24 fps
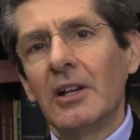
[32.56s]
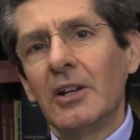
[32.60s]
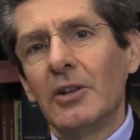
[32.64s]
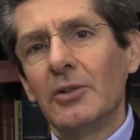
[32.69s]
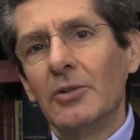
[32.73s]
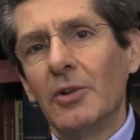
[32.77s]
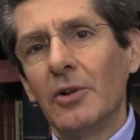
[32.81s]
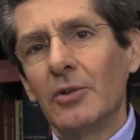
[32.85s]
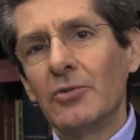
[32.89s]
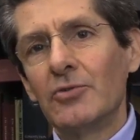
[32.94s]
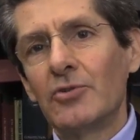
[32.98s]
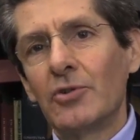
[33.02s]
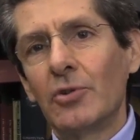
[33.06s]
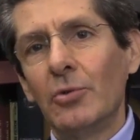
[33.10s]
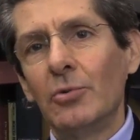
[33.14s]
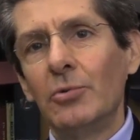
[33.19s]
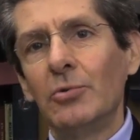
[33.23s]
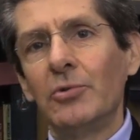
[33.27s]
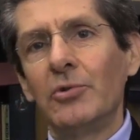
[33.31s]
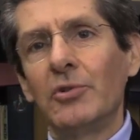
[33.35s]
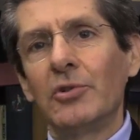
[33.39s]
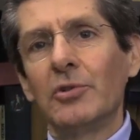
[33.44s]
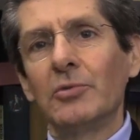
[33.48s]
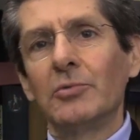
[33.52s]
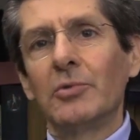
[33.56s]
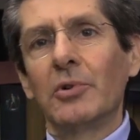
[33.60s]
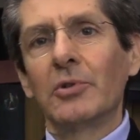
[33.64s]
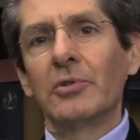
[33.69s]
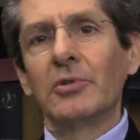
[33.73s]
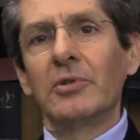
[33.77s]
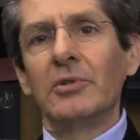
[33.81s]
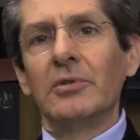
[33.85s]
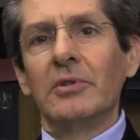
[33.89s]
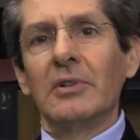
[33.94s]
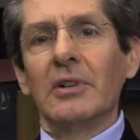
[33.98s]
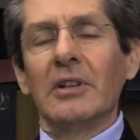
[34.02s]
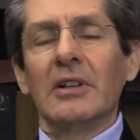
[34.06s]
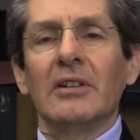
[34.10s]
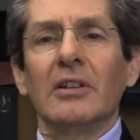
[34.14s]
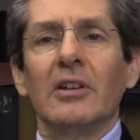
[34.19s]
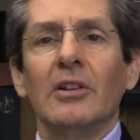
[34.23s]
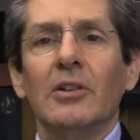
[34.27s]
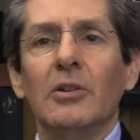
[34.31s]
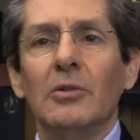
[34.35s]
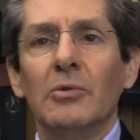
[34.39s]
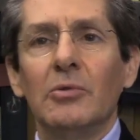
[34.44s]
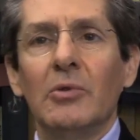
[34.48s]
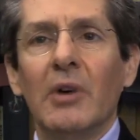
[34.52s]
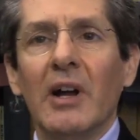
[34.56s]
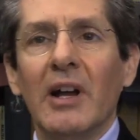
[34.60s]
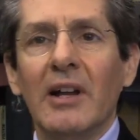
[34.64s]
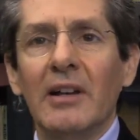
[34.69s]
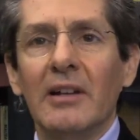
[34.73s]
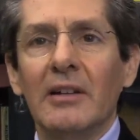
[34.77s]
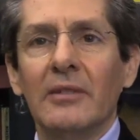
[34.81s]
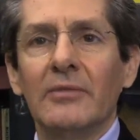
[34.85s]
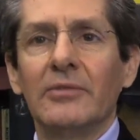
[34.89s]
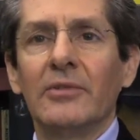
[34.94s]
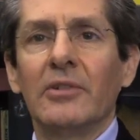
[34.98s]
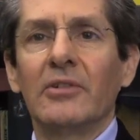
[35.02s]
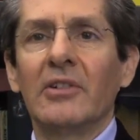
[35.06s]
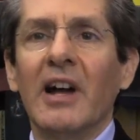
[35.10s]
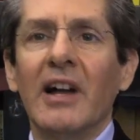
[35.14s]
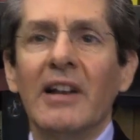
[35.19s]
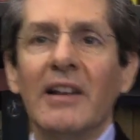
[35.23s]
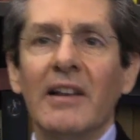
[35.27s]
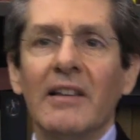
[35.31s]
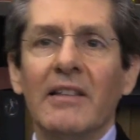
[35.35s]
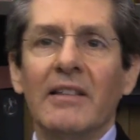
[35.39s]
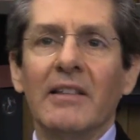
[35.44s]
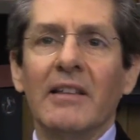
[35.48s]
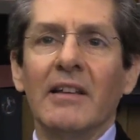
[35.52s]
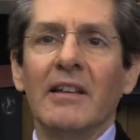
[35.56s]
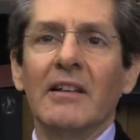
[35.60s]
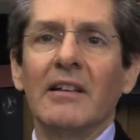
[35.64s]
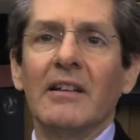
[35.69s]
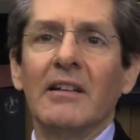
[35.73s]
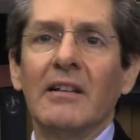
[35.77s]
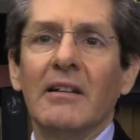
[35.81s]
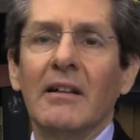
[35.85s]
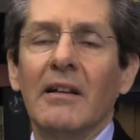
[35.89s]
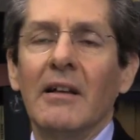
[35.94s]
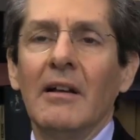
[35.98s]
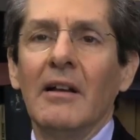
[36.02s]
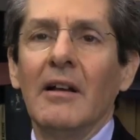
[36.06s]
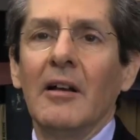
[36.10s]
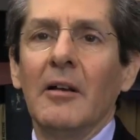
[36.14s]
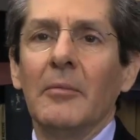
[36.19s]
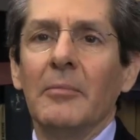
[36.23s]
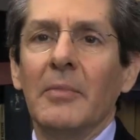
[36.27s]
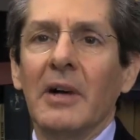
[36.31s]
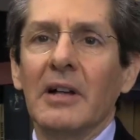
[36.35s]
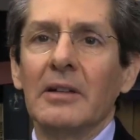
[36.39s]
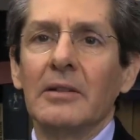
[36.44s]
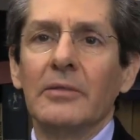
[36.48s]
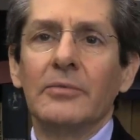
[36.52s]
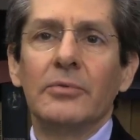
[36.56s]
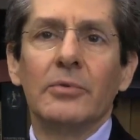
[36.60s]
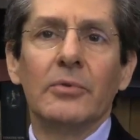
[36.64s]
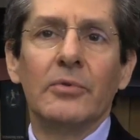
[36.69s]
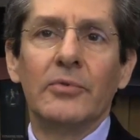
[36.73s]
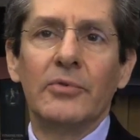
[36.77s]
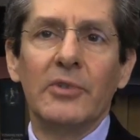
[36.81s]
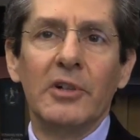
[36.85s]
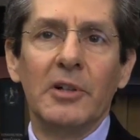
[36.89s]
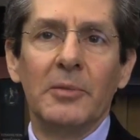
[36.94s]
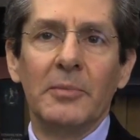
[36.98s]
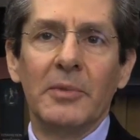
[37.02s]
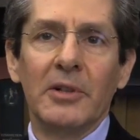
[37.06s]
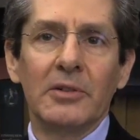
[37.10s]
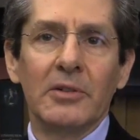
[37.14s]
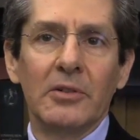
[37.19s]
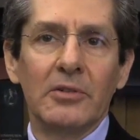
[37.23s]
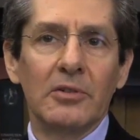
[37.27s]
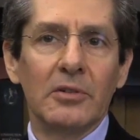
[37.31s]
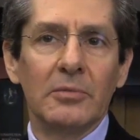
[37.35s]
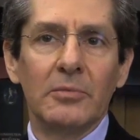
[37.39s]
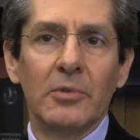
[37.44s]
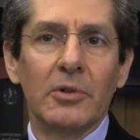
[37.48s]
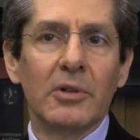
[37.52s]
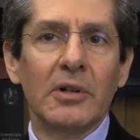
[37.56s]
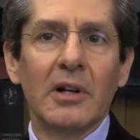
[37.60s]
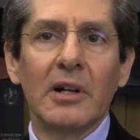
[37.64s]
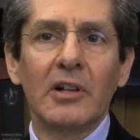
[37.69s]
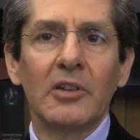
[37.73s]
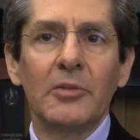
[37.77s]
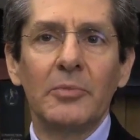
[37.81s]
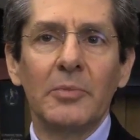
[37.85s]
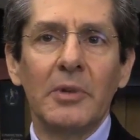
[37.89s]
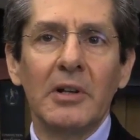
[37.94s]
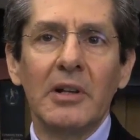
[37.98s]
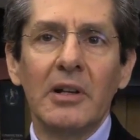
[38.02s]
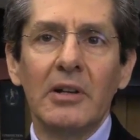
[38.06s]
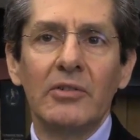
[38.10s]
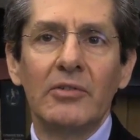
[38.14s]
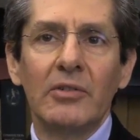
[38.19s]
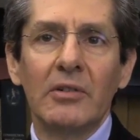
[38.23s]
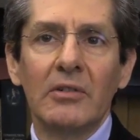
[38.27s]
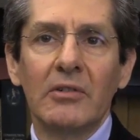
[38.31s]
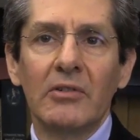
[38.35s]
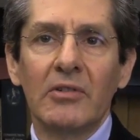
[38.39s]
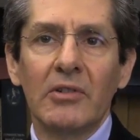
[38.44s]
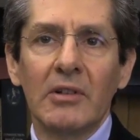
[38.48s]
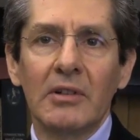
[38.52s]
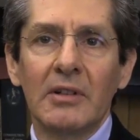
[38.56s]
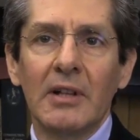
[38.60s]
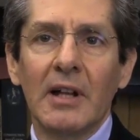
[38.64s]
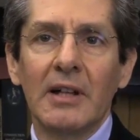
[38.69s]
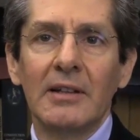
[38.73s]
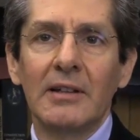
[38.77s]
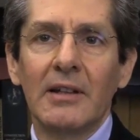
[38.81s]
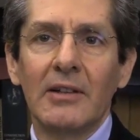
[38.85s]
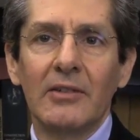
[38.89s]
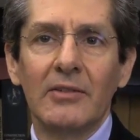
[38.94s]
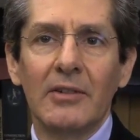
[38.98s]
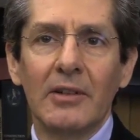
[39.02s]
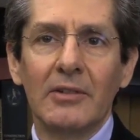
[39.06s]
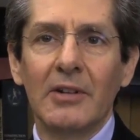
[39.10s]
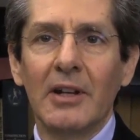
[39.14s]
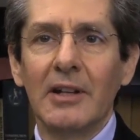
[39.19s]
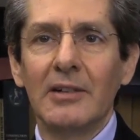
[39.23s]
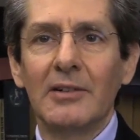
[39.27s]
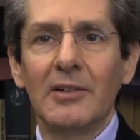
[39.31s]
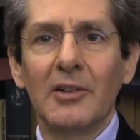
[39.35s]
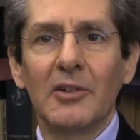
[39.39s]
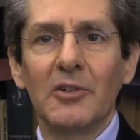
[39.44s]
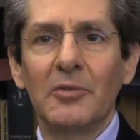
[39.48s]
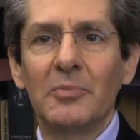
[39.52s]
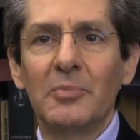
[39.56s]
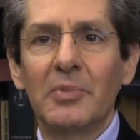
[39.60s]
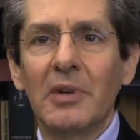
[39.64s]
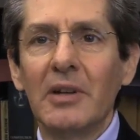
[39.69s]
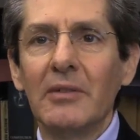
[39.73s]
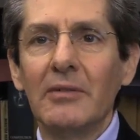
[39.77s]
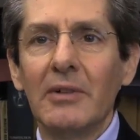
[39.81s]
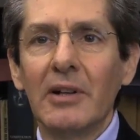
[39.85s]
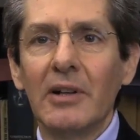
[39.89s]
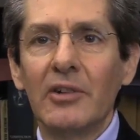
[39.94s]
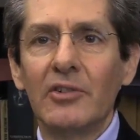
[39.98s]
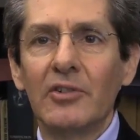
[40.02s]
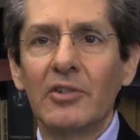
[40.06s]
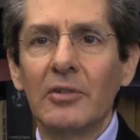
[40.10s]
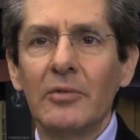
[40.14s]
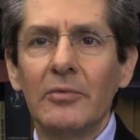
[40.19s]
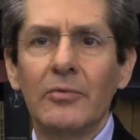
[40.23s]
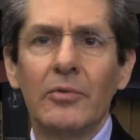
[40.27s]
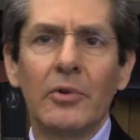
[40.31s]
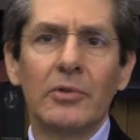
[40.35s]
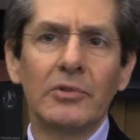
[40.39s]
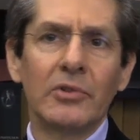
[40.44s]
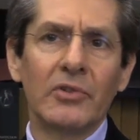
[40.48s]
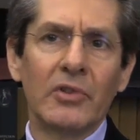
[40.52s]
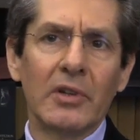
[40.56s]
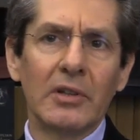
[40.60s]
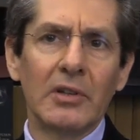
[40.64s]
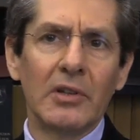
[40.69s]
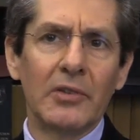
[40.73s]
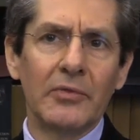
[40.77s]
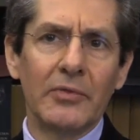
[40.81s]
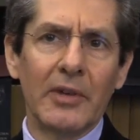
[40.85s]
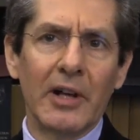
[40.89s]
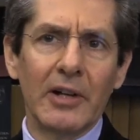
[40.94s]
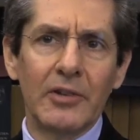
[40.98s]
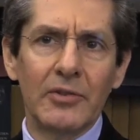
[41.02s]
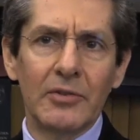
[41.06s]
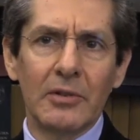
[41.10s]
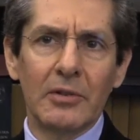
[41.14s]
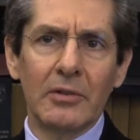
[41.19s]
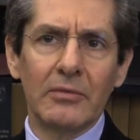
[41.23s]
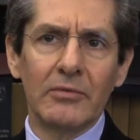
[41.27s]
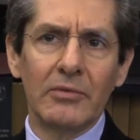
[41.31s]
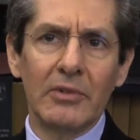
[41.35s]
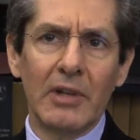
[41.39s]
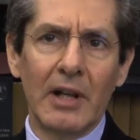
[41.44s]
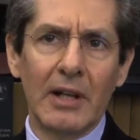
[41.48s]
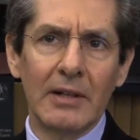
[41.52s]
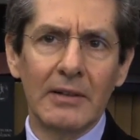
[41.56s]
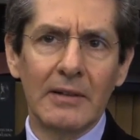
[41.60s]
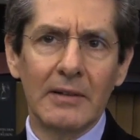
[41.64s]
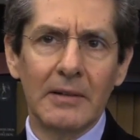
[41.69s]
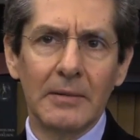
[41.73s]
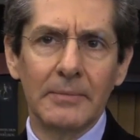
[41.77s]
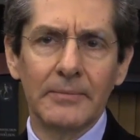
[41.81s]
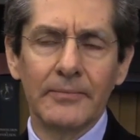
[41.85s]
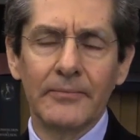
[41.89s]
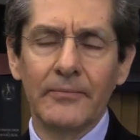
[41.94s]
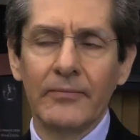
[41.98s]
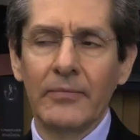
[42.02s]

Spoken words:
You don't choose to work in the UN for anything but the fulfillment of your moral aspirations. So that is the greatest privilege, for the satisfaction of that.